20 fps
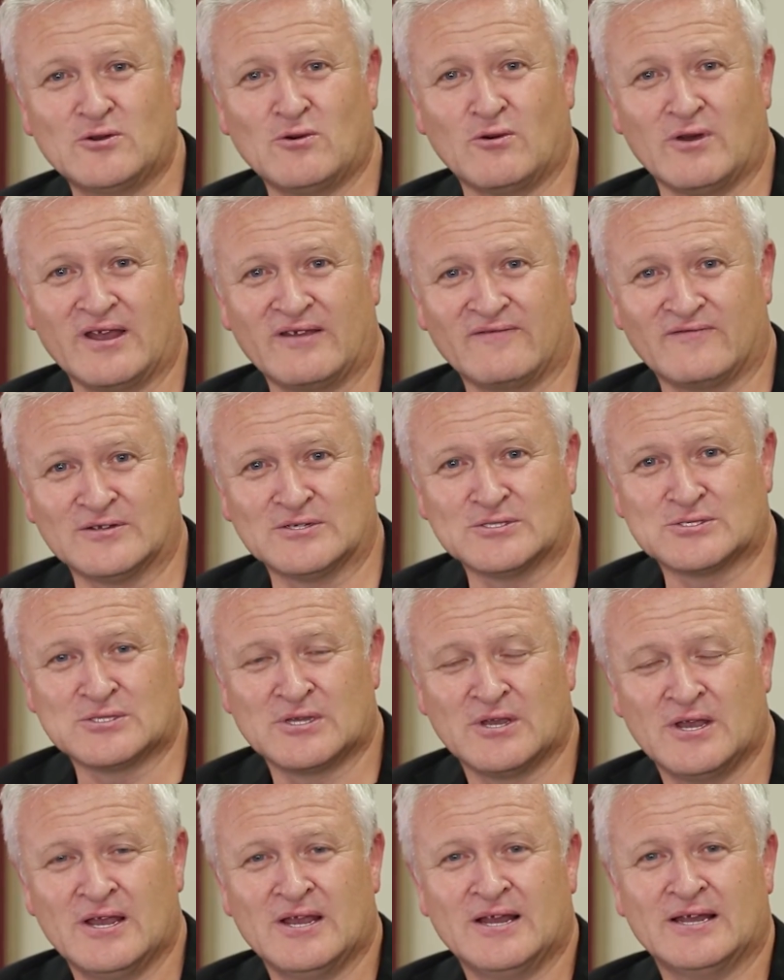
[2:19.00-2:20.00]
quavers.
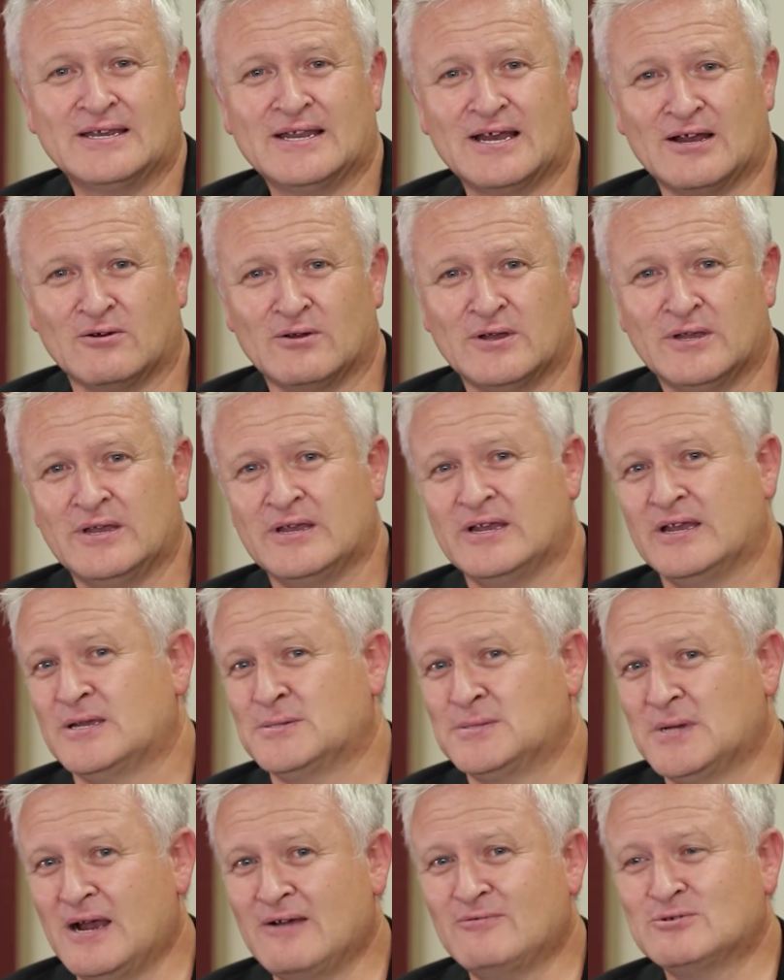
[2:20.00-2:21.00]
Now, if I